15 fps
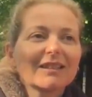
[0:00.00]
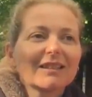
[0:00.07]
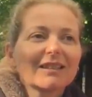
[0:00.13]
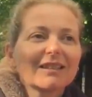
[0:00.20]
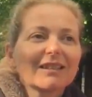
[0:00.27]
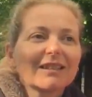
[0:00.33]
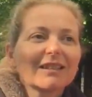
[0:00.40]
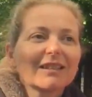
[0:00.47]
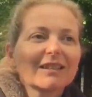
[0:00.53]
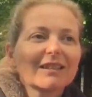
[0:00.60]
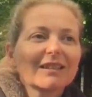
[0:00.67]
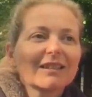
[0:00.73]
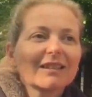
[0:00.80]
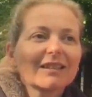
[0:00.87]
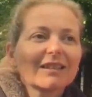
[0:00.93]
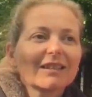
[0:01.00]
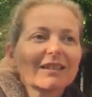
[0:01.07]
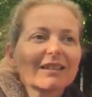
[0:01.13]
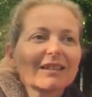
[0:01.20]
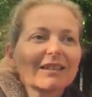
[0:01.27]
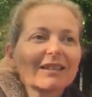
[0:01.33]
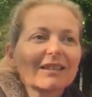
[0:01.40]

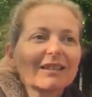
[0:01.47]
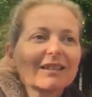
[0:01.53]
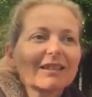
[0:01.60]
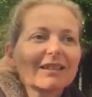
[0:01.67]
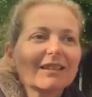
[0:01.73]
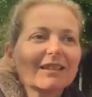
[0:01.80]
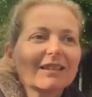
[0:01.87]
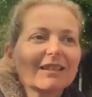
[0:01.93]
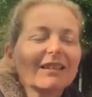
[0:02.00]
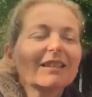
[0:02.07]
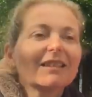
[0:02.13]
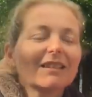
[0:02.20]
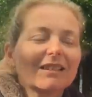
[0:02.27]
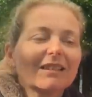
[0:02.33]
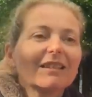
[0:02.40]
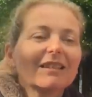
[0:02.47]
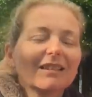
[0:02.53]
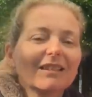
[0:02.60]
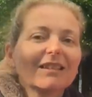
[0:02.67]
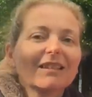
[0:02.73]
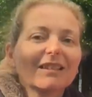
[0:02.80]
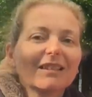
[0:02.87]

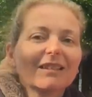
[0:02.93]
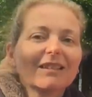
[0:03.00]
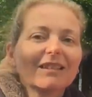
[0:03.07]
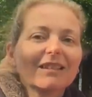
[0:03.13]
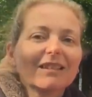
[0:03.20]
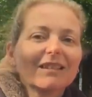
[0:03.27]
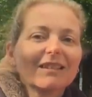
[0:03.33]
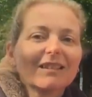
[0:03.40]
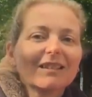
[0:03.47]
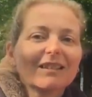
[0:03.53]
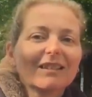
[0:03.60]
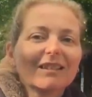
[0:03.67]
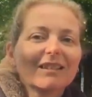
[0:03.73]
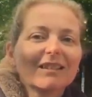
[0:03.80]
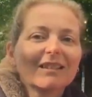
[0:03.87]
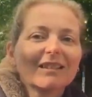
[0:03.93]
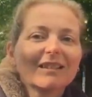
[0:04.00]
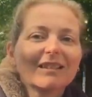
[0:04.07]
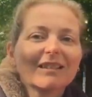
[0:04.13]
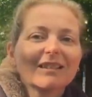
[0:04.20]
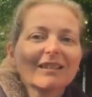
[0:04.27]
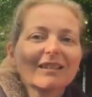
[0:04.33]

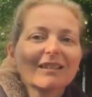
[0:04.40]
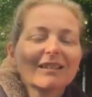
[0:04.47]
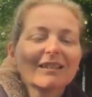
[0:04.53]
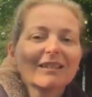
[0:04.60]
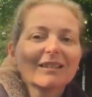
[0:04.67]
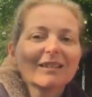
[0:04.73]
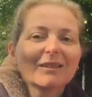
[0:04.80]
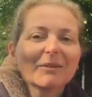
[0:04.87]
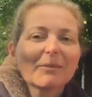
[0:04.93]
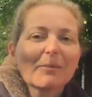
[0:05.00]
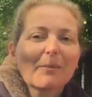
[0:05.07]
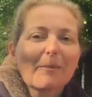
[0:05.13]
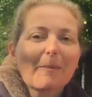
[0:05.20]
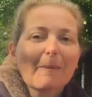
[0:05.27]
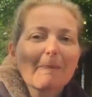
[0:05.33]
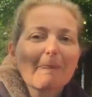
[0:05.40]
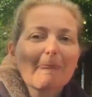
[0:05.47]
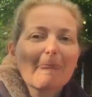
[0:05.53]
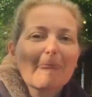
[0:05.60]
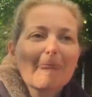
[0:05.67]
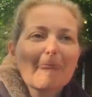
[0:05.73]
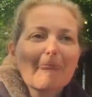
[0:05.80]

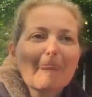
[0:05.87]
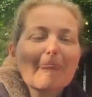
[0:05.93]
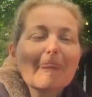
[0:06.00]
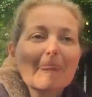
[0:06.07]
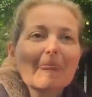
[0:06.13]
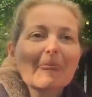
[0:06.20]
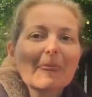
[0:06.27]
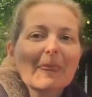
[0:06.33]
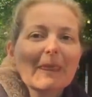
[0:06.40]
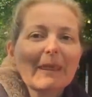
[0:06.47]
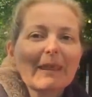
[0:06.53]
This person isn't speaking.